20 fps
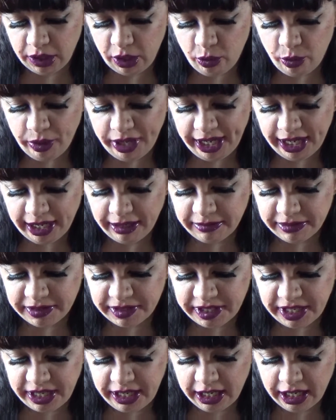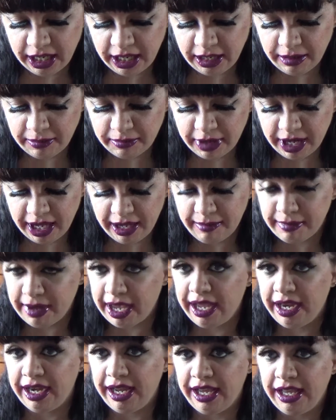When I was saying in my
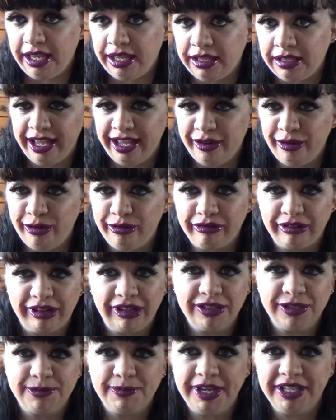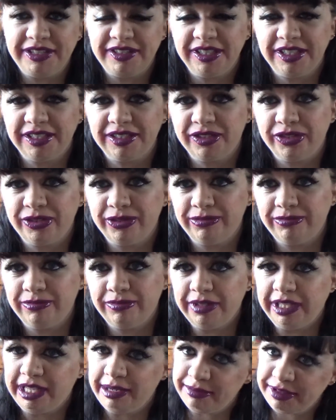Manny for Cosmetics
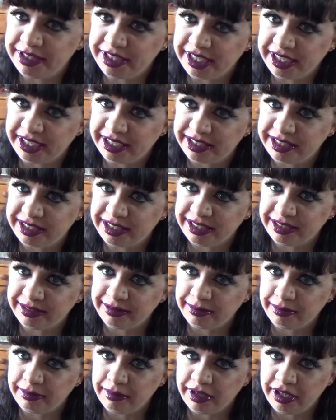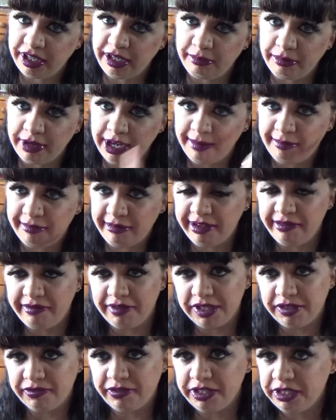lipsticks in my
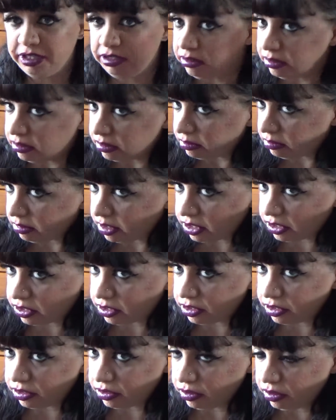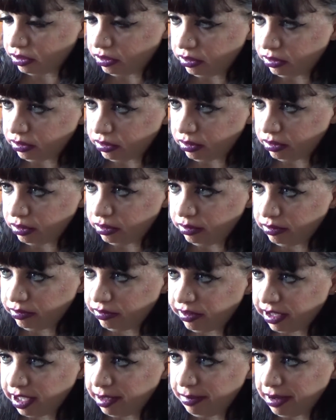previous video, which will
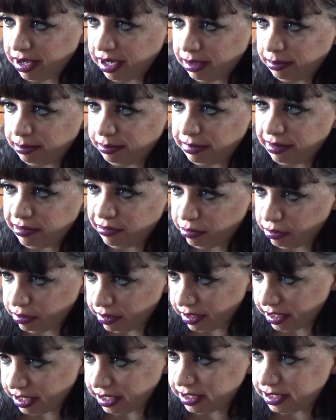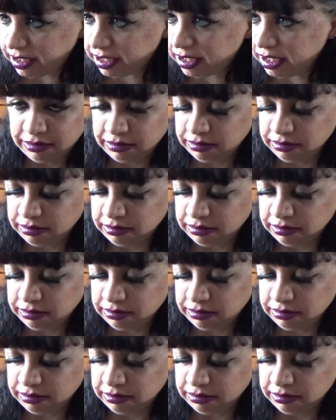hopefully be up before this,